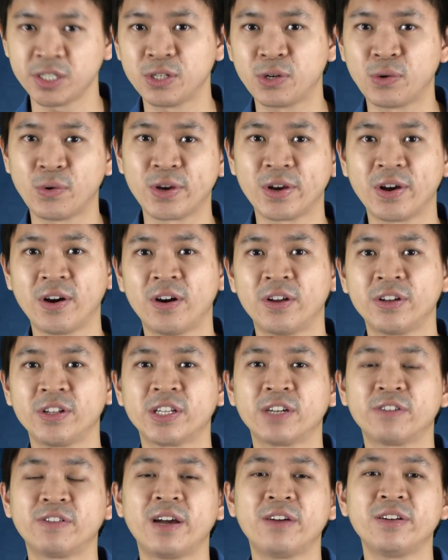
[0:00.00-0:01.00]
going on
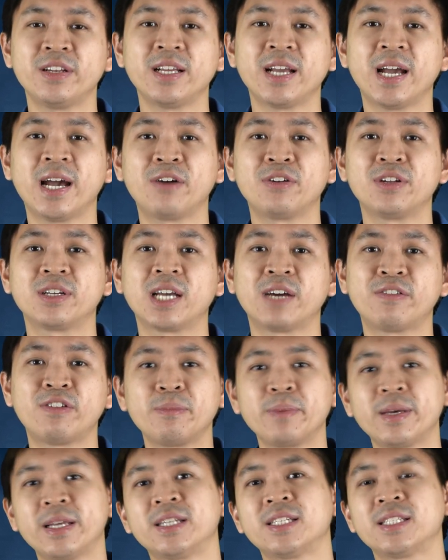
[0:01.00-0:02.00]
surrounding how the
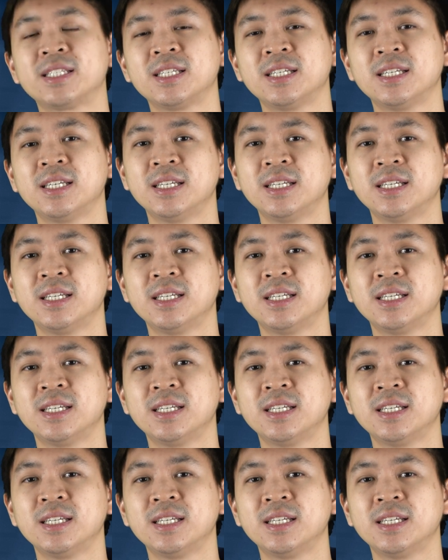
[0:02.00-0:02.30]
government